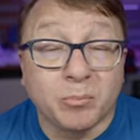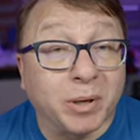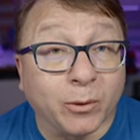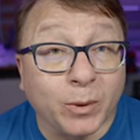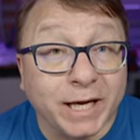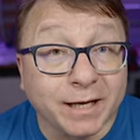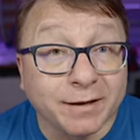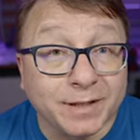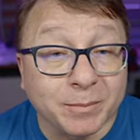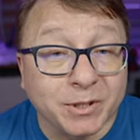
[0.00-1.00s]
By way
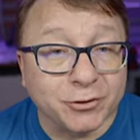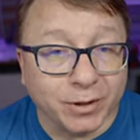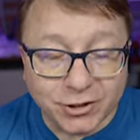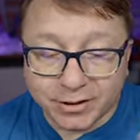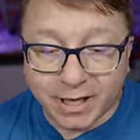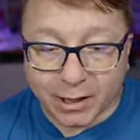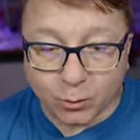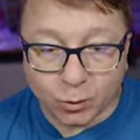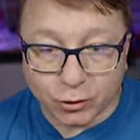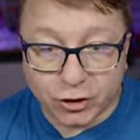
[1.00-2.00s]
of demonstration, I
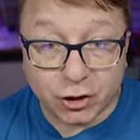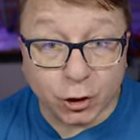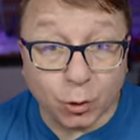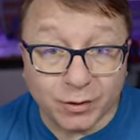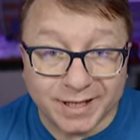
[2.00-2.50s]
will show